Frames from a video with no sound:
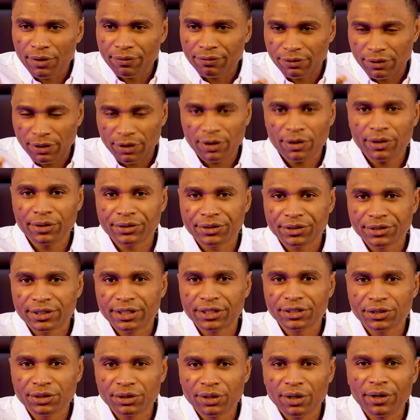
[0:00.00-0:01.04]
Of course,
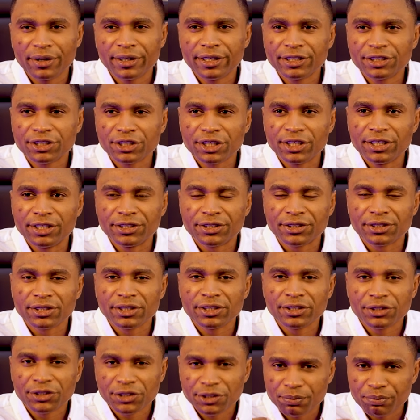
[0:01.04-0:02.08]
this knowledge is
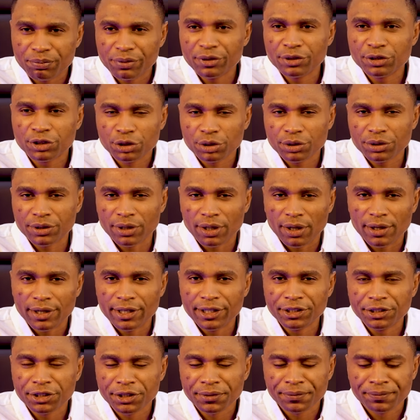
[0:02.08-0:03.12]
spiritual
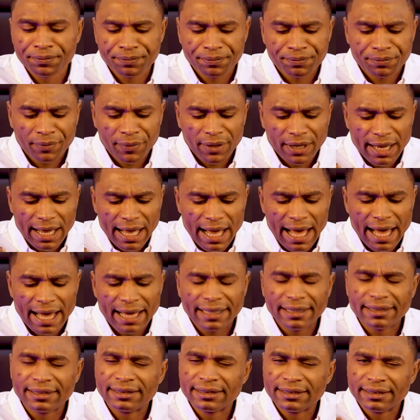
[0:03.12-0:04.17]
knowledge
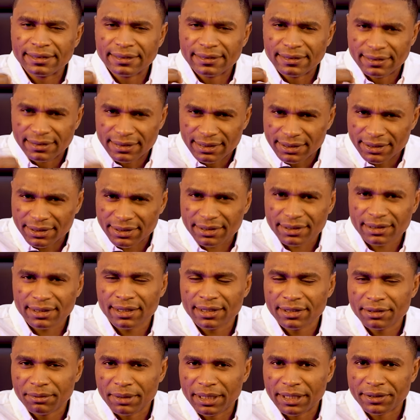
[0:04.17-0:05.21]
and
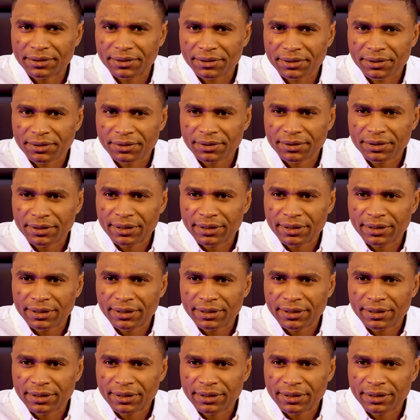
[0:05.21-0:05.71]
discernment,